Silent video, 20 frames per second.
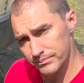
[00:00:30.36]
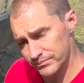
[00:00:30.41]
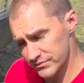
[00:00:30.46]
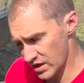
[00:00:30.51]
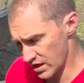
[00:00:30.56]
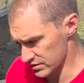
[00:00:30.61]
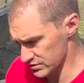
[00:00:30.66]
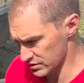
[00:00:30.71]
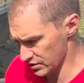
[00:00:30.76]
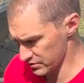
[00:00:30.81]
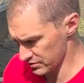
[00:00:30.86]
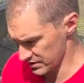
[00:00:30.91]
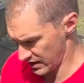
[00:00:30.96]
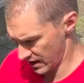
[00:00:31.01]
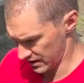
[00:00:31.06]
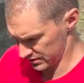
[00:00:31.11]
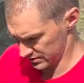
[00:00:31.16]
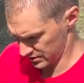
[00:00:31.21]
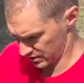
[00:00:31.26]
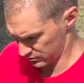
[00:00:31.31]
Yeah, slowing just, down and
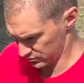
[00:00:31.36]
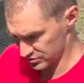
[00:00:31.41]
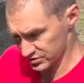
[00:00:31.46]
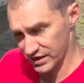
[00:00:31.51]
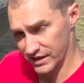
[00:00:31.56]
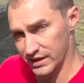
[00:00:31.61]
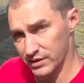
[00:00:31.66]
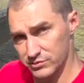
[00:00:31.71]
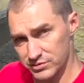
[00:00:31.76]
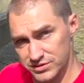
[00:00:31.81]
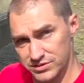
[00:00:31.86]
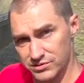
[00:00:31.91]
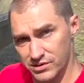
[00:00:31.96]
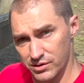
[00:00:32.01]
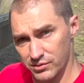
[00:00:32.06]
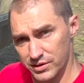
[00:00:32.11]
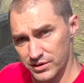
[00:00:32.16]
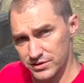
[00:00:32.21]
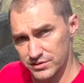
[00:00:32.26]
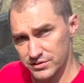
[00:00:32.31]
double checking was the right way to
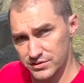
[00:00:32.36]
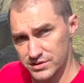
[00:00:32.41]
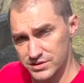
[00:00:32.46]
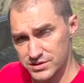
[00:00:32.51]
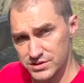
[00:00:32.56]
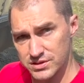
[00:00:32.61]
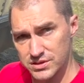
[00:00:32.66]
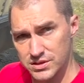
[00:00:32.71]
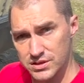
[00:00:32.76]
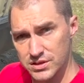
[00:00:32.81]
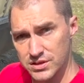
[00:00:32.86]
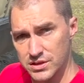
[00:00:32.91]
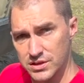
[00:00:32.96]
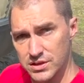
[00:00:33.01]
do this. Yeah,